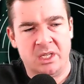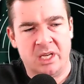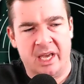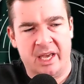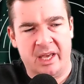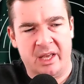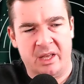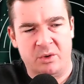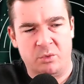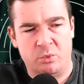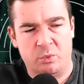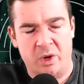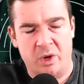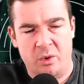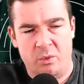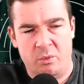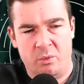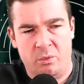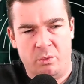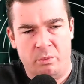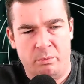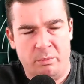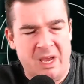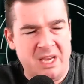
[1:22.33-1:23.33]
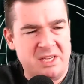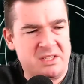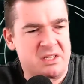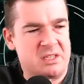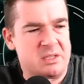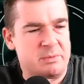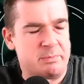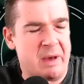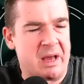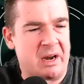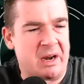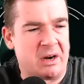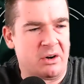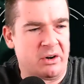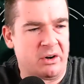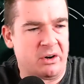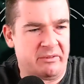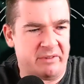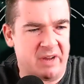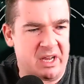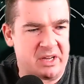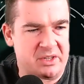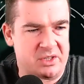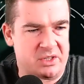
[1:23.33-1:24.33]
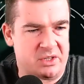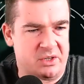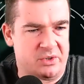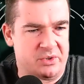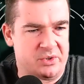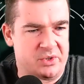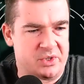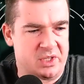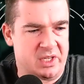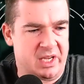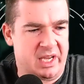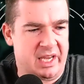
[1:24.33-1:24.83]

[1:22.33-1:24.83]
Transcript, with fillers: and makes us better investors.